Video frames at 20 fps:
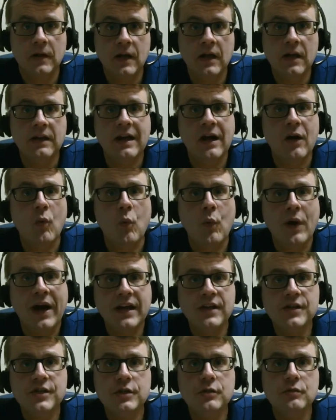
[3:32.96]
Now,
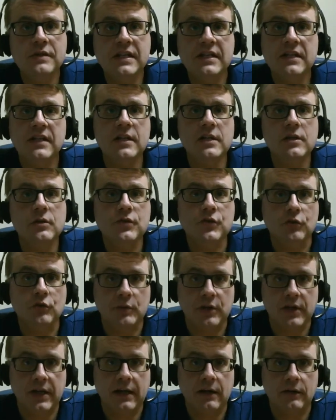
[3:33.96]
why do you need a YouTube
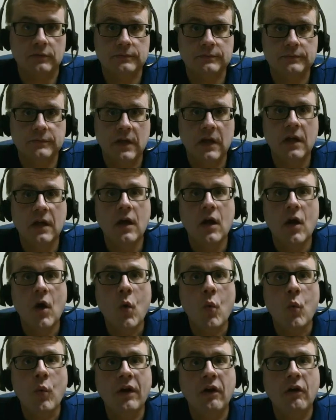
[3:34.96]
account?
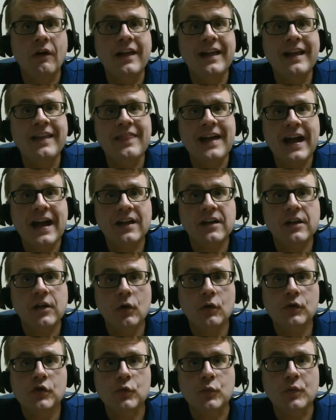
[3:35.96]
Well, that
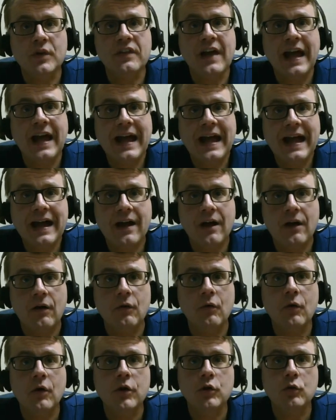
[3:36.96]
goes with
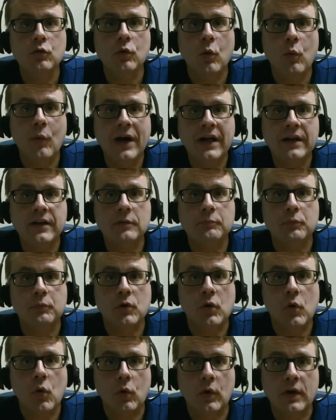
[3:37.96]
how you will wind up
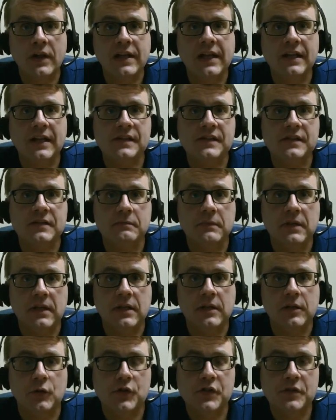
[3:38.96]
recording and
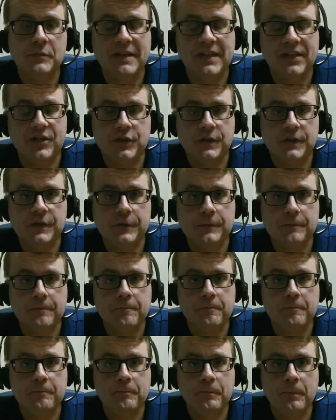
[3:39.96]
submitting your speeches.
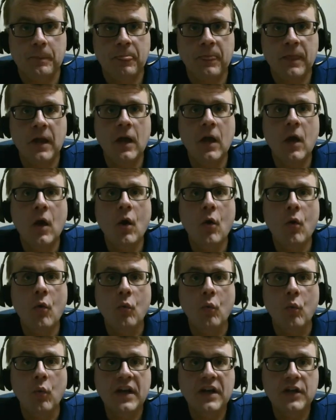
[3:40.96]

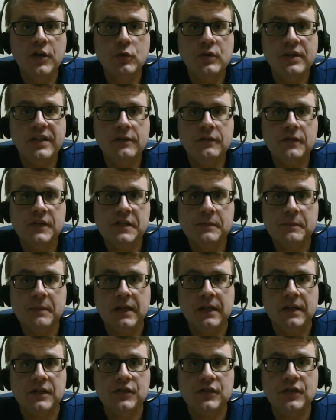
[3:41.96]
When you give a
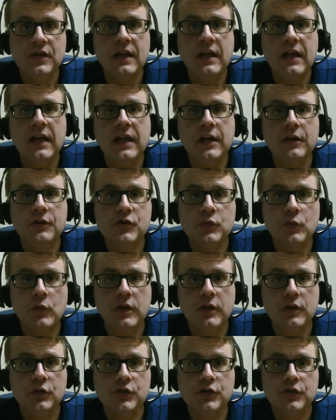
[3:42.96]
speech, here's what
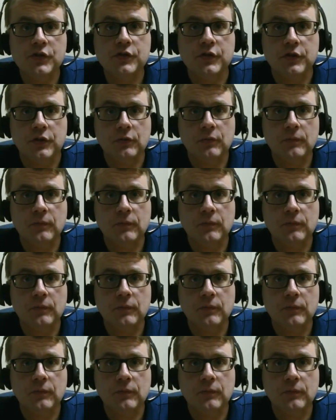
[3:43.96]
you should do.